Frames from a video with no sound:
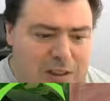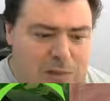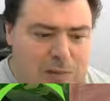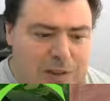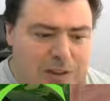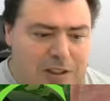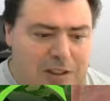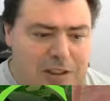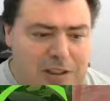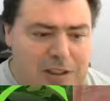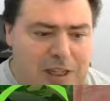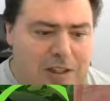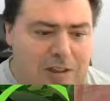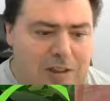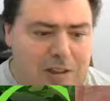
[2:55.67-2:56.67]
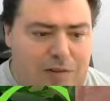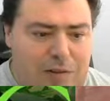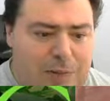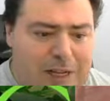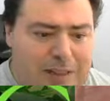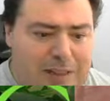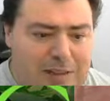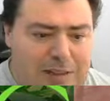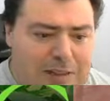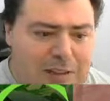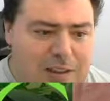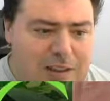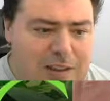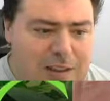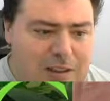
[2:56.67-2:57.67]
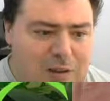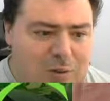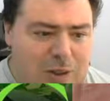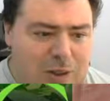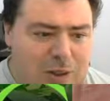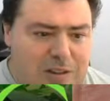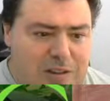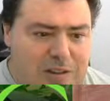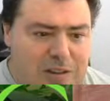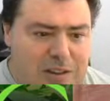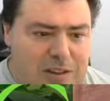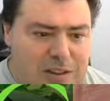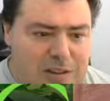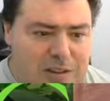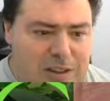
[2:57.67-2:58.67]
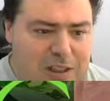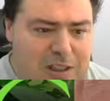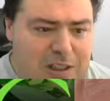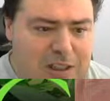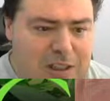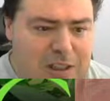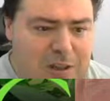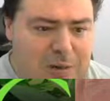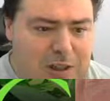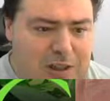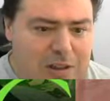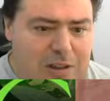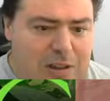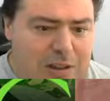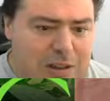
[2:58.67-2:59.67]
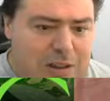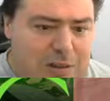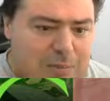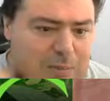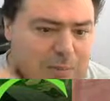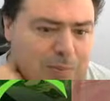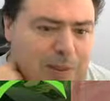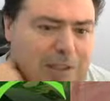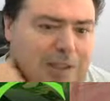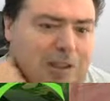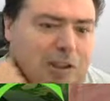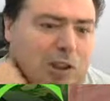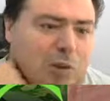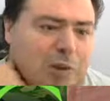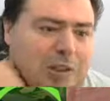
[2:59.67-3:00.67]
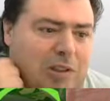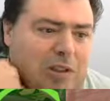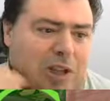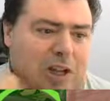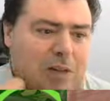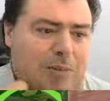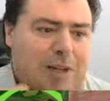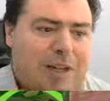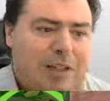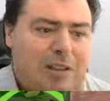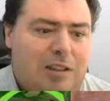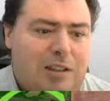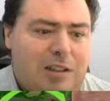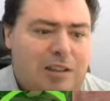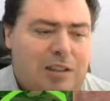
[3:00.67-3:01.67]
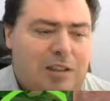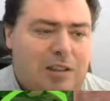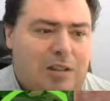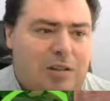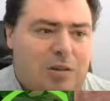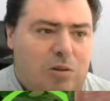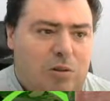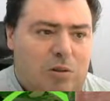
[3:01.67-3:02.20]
especially in higher level bossing that you want the ability queuing to automatically do